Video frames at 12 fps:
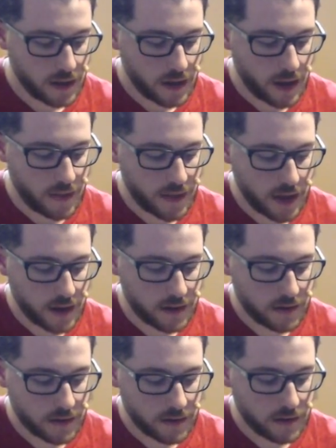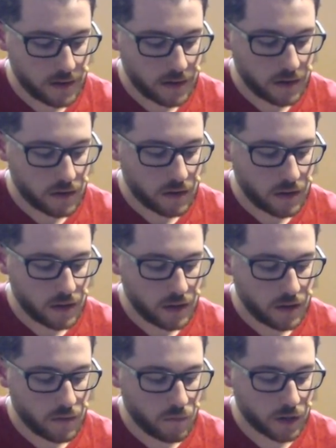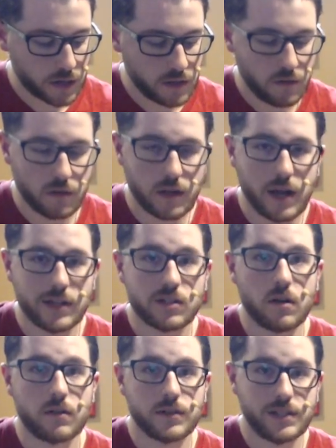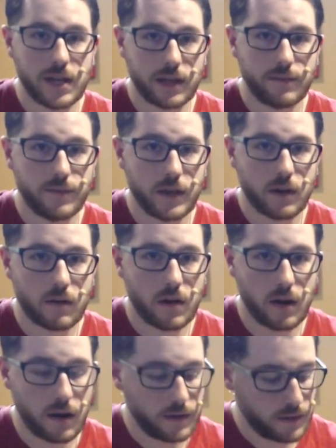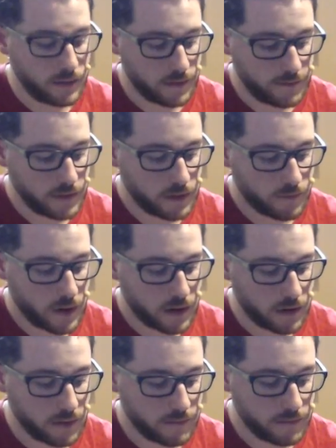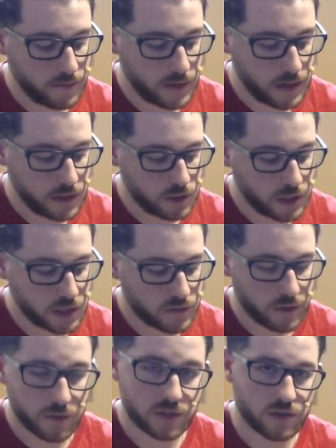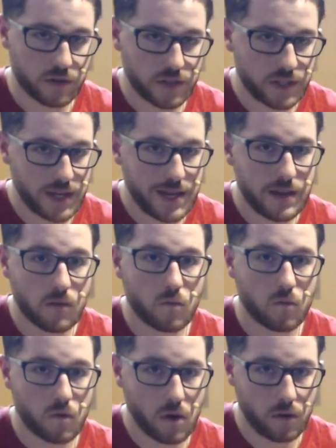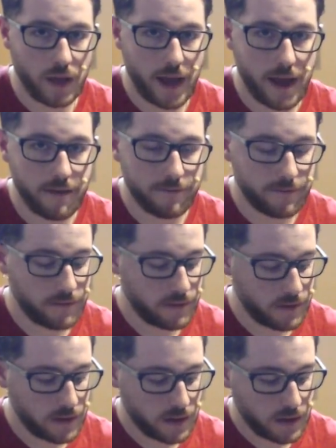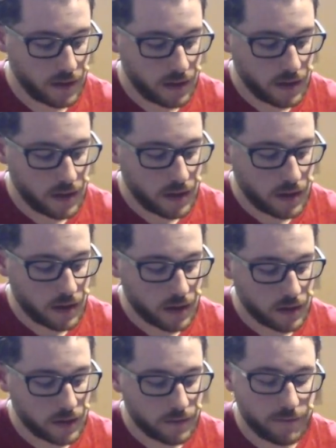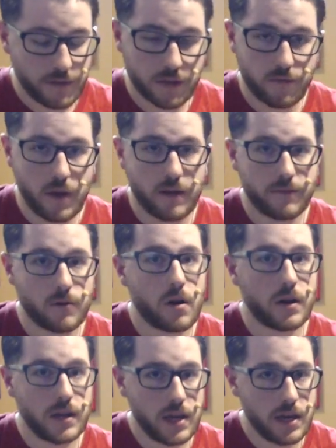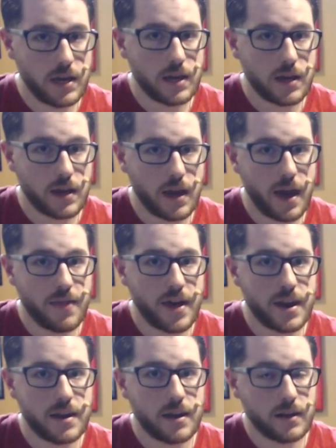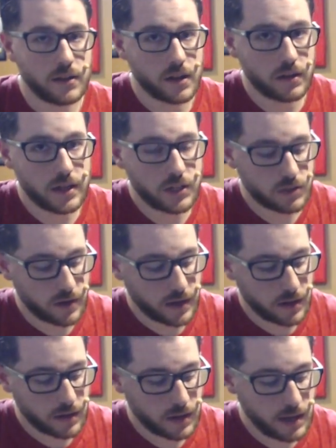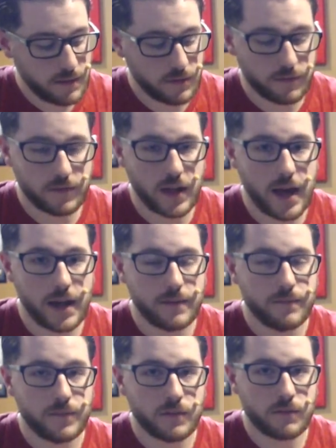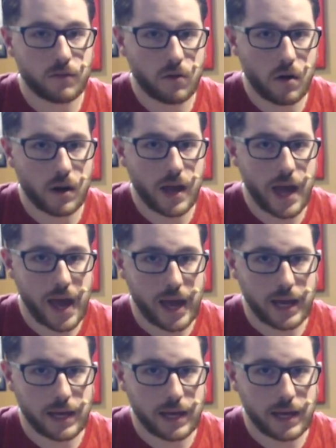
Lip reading: and then we're going to utilize our 2nd finger on the 5th fret of the G string, which is our C, roll half, 5th fret for our E, and then little E string, even flat for our A.